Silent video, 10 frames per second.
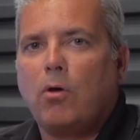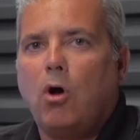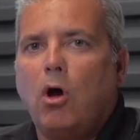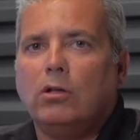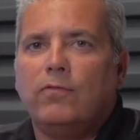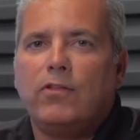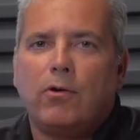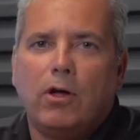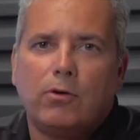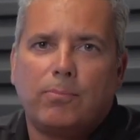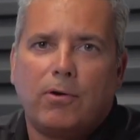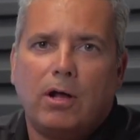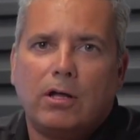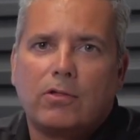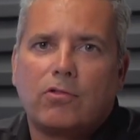all of their other
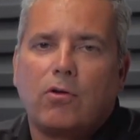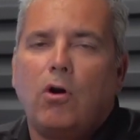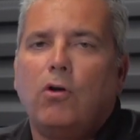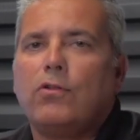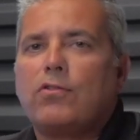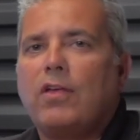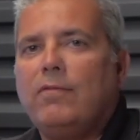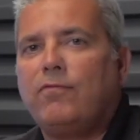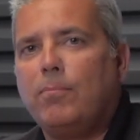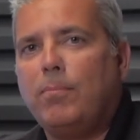products are the same for